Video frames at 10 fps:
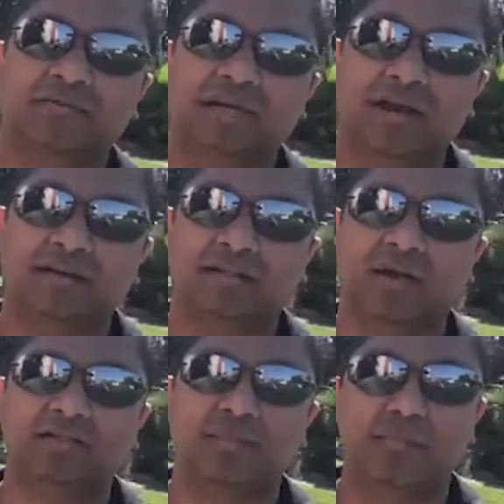of that
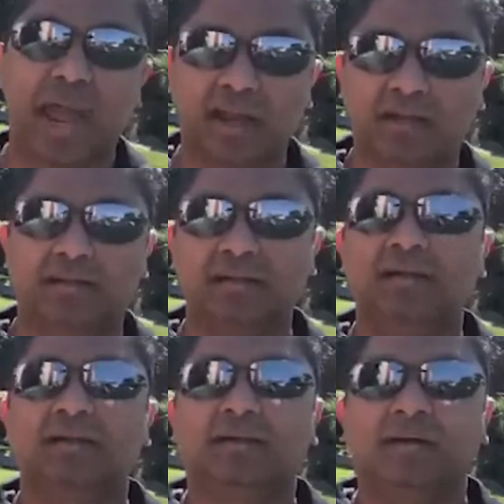100,000 back
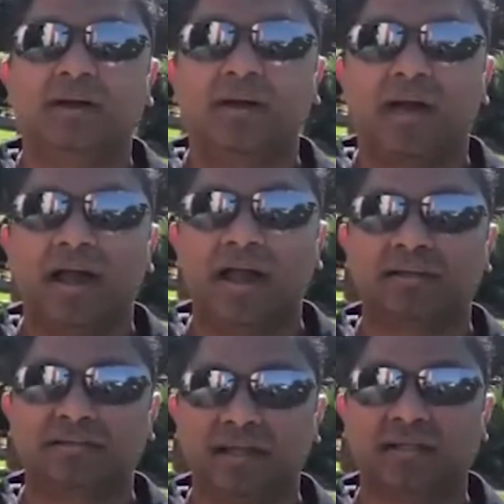
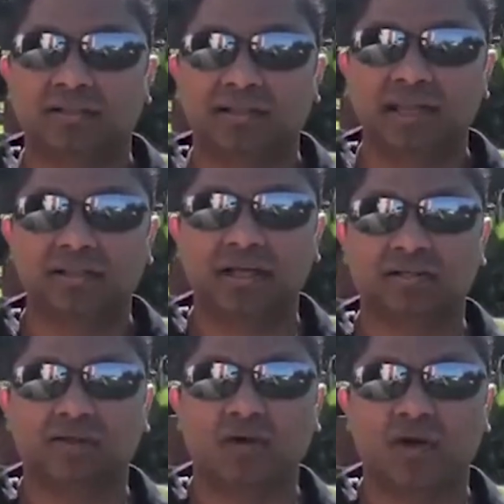at sale, saying that
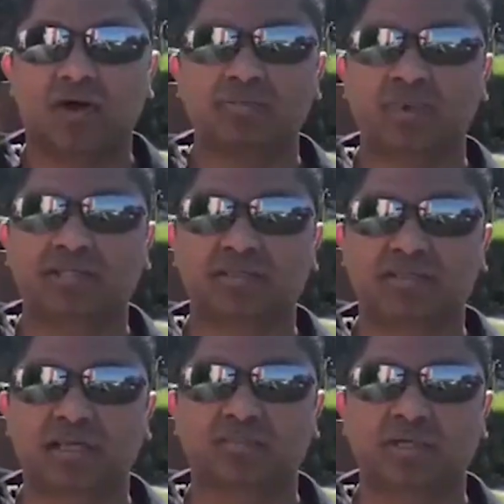your cost basis
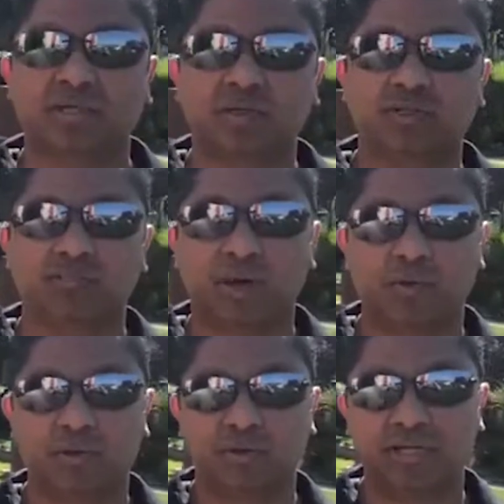has been reduced, but
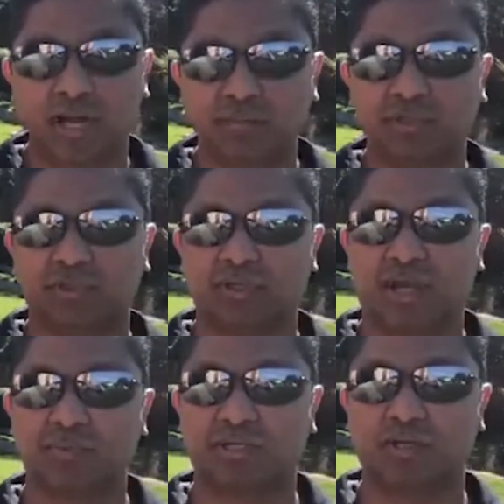when you recapture
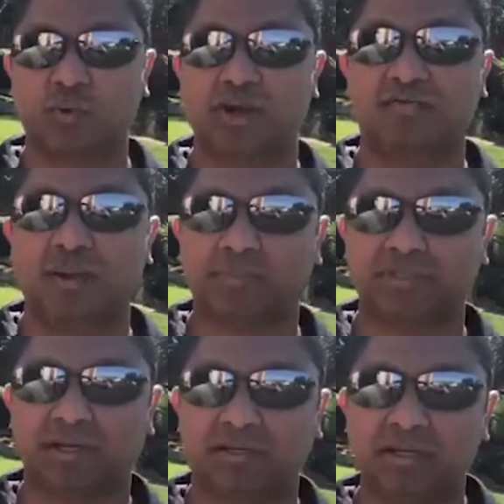at
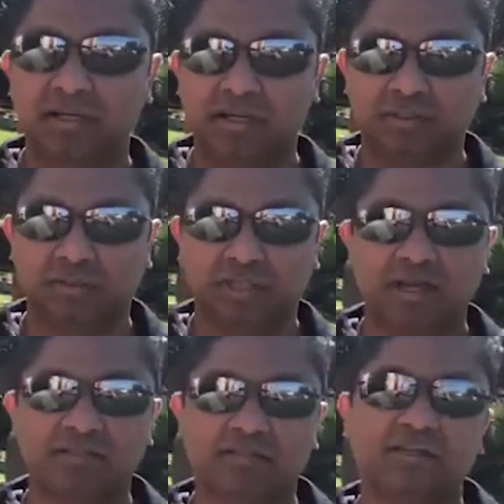25%. So
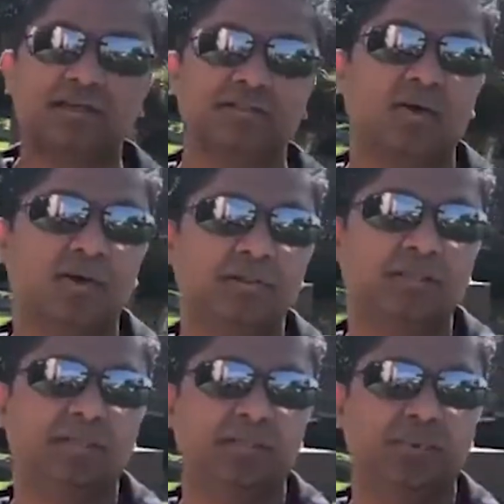that is just on
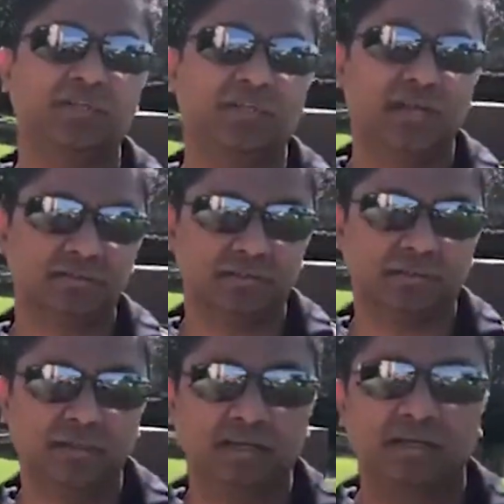the depreciation.